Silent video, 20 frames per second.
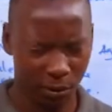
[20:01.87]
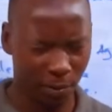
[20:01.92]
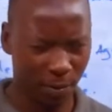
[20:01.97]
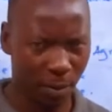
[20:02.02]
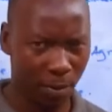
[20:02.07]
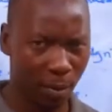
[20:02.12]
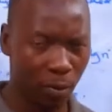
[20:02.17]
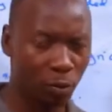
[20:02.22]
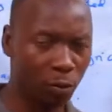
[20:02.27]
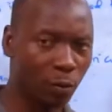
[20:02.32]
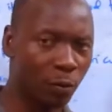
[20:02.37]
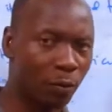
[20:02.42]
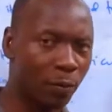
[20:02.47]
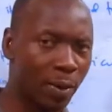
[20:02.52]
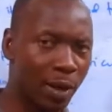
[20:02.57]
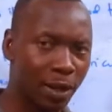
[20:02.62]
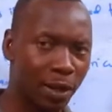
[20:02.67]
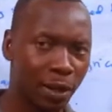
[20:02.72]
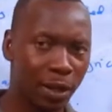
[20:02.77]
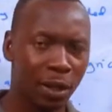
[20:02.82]
some amount of
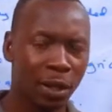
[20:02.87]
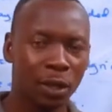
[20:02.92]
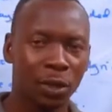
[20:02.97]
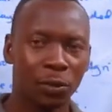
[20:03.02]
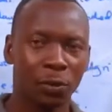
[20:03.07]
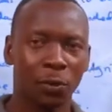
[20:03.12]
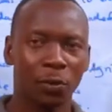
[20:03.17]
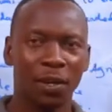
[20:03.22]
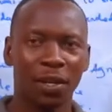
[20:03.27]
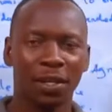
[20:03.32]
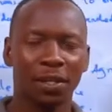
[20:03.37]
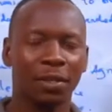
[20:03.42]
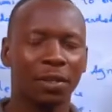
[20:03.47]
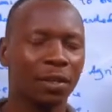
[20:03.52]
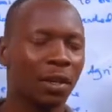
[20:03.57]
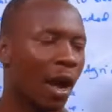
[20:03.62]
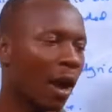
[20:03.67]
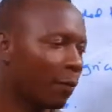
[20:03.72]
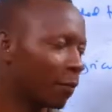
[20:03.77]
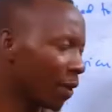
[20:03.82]
money, so
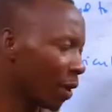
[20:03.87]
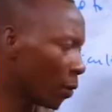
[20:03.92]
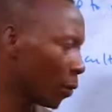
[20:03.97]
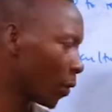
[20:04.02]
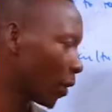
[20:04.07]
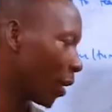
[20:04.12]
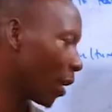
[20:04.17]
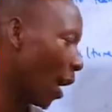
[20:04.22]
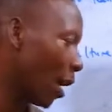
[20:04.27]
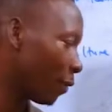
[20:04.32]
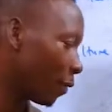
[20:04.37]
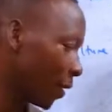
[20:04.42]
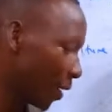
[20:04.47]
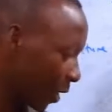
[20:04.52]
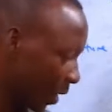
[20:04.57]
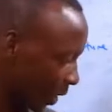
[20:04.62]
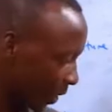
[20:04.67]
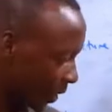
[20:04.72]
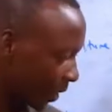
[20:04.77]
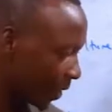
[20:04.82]
that
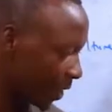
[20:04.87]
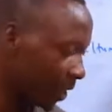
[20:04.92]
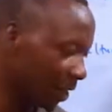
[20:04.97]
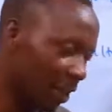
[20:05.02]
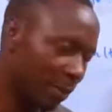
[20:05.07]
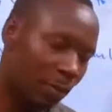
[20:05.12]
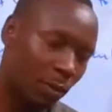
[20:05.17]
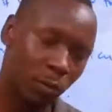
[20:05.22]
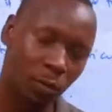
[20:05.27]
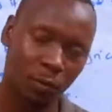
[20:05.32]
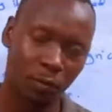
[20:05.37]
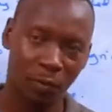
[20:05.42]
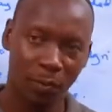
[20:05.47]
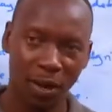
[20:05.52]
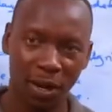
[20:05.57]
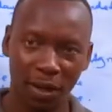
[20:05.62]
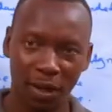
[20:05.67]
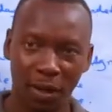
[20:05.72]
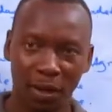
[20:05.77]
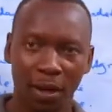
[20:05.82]
after getting that amount of
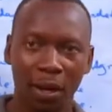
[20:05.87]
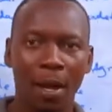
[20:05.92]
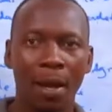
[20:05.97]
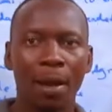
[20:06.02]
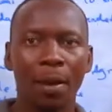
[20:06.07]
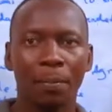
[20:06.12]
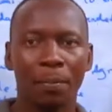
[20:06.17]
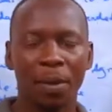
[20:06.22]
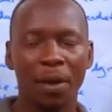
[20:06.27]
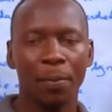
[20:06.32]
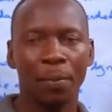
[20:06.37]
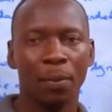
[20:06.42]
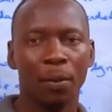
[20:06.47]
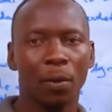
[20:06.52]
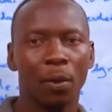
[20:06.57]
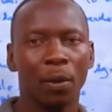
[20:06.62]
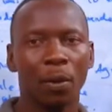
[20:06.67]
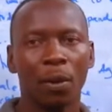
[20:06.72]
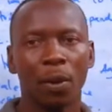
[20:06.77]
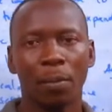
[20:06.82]
money,
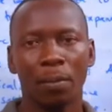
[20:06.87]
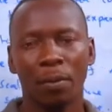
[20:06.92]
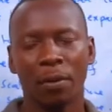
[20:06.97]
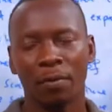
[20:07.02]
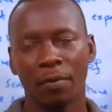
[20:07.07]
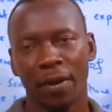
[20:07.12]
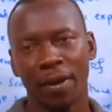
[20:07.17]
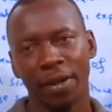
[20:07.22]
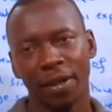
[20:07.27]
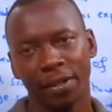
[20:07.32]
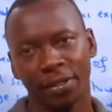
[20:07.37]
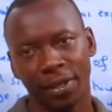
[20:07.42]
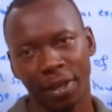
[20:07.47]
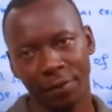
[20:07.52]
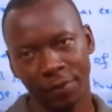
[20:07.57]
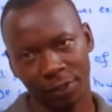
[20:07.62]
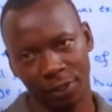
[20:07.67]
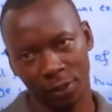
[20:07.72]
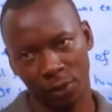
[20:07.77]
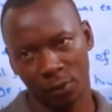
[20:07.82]
people provide the
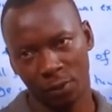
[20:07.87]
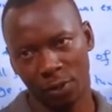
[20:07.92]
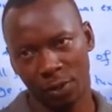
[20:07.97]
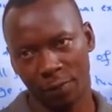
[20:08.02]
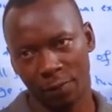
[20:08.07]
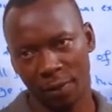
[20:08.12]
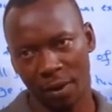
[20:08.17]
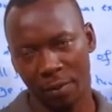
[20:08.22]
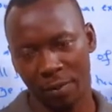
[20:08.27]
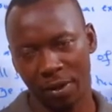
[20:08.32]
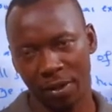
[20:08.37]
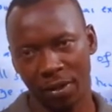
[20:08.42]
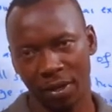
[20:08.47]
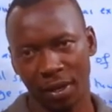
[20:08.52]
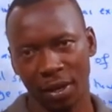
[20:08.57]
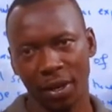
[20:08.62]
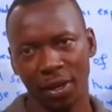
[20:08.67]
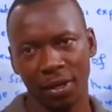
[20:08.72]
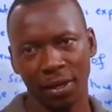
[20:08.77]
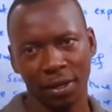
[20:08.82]
services to the family
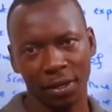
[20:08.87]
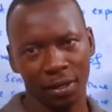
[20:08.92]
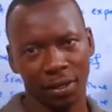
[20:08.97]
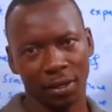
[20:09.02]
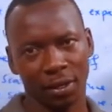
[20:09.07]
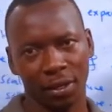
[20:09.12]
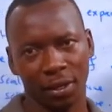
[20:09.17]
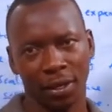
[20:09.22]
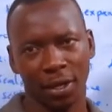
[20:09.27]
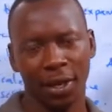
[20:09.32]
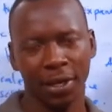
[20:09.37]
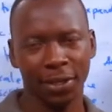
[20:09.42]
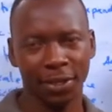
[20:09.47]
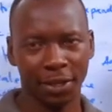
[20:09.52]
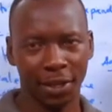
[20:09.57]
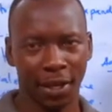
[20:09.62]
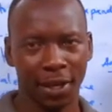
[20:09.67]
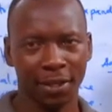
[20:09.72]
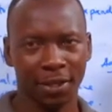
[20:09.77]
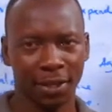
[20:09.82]
and
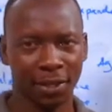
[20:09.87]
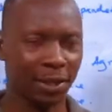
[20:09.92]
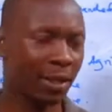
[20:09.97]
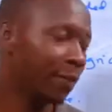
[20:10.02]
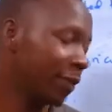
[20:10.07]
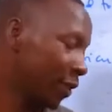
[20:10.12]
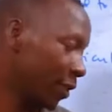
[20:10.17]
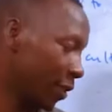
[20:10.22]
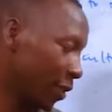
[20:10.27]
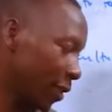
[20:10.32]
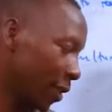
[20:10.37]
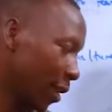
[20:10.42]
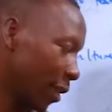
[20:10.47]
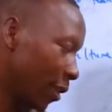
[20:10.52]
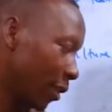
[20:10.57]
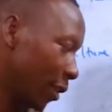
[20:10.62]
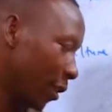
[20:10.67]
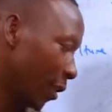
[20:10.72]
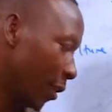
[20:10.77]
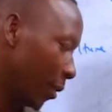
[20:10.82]
get other services
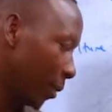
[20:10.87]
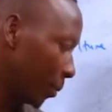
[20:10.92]
like